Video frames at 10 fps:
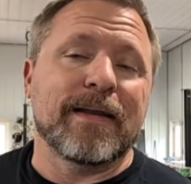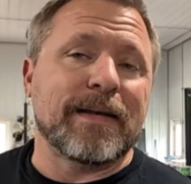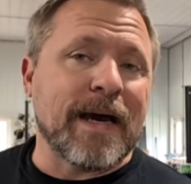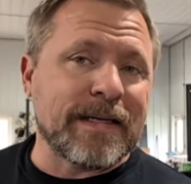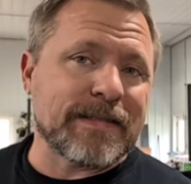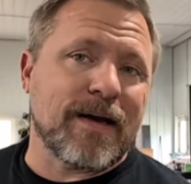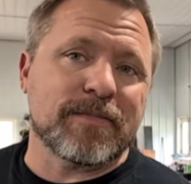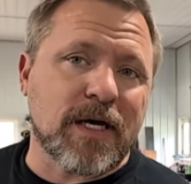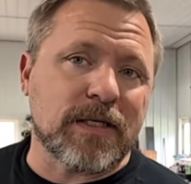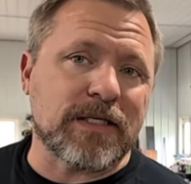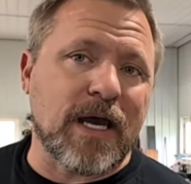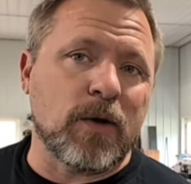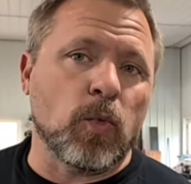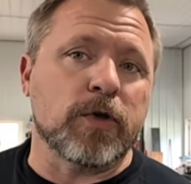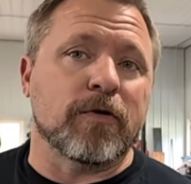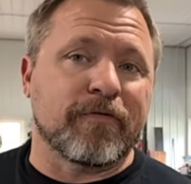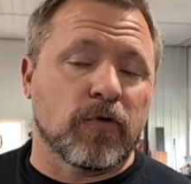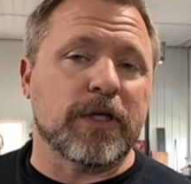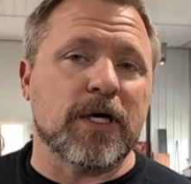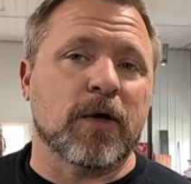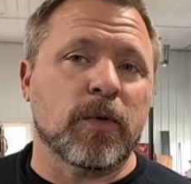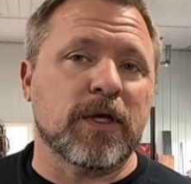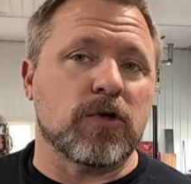9 times out of 10, when you're fully done with